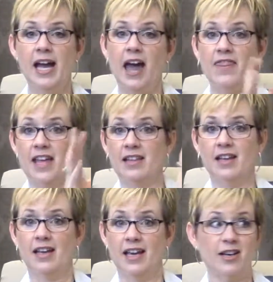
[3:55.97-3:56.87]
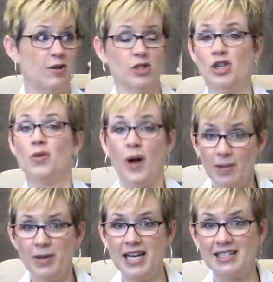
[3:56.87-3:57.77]
and then it goes to the
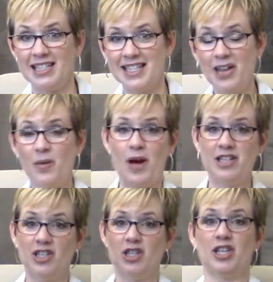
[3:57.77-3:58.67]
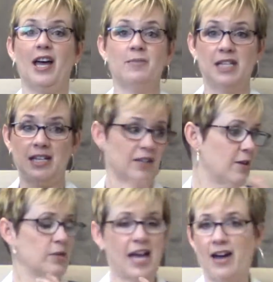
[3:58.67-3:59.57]
right places. Otherwise, it just comes in and
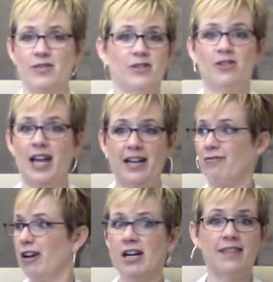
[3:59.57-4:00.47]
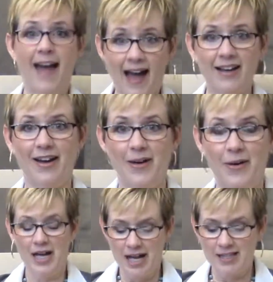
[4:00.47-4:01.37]
goes out and you're like, where did that go?
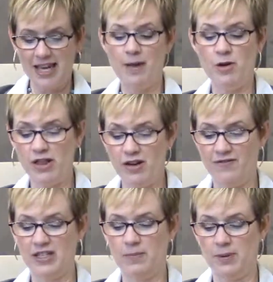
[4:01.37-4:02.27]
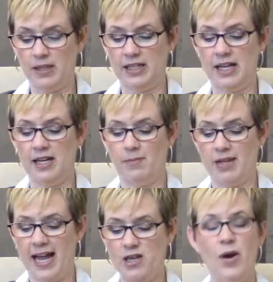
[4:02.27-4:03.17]
Same with your visibility plan. You